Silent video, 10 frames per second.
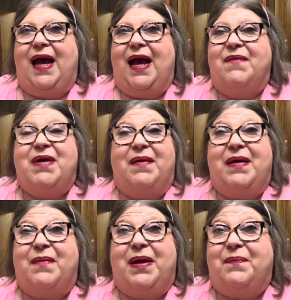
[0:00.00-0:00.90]

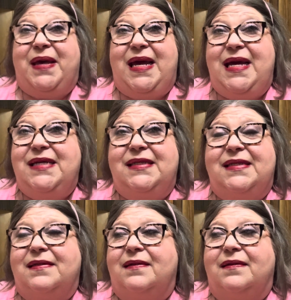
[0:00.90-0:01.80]
I'm at
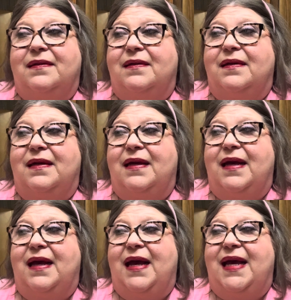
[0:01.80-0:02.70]
peace
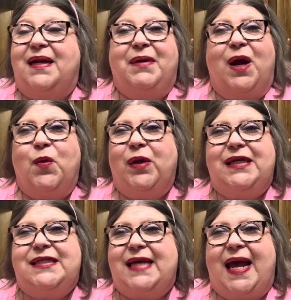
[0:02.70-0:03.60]
and I'm not really
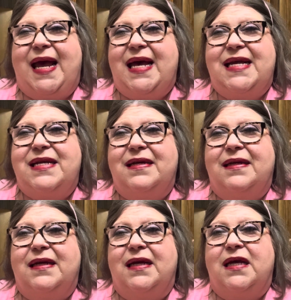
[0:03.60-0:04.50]
sad,
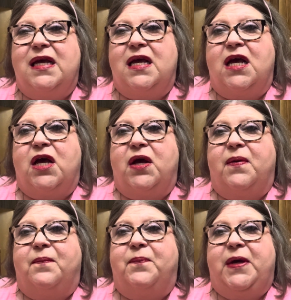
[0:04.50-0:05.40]

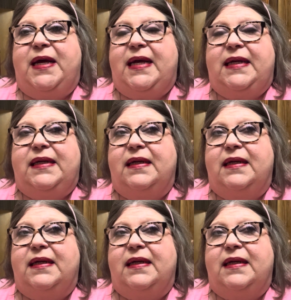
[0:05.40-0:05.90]
but